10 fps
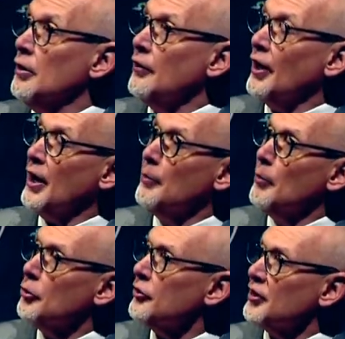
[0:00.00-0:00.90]
that I am
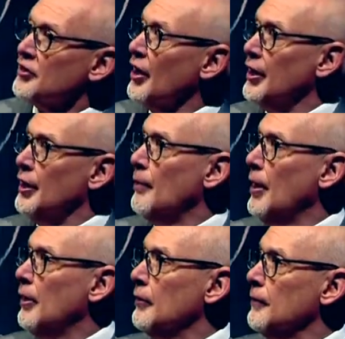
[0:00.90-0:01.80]
most excited
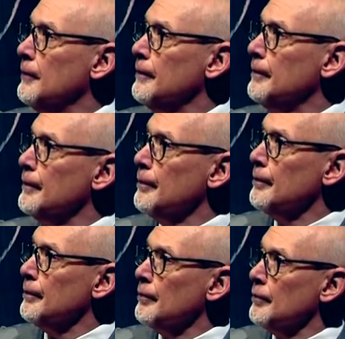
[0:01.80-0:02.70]
about,
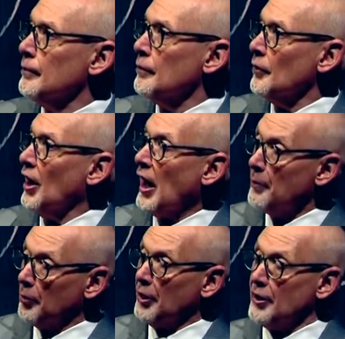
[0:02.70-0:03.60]
that I
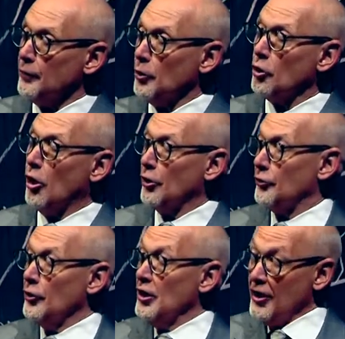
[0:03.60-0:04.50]
believe will cause
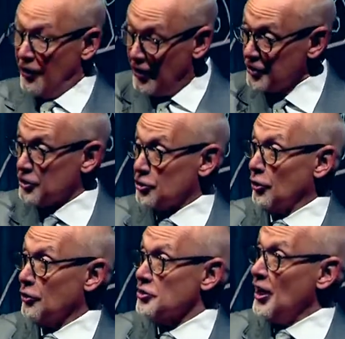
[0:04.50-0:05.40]
this
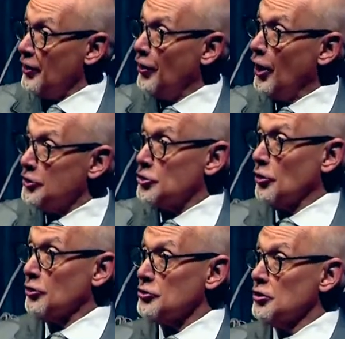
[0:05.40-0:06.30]
church and the
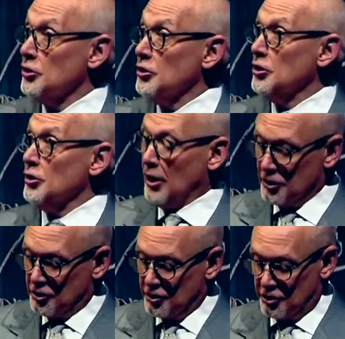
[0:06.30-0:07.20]
church not
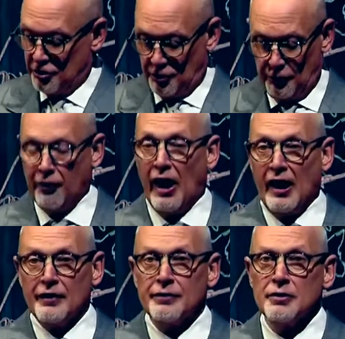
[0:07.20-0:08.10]
just to
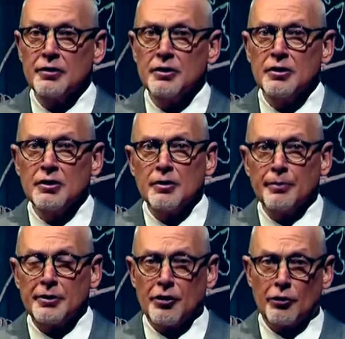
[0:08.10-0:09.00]
survive,
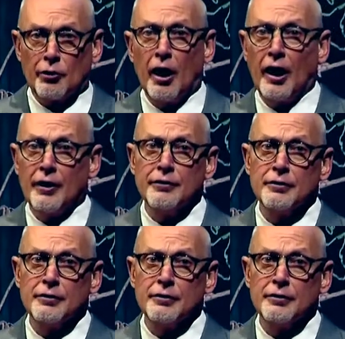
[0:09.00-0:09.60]
but to thrive.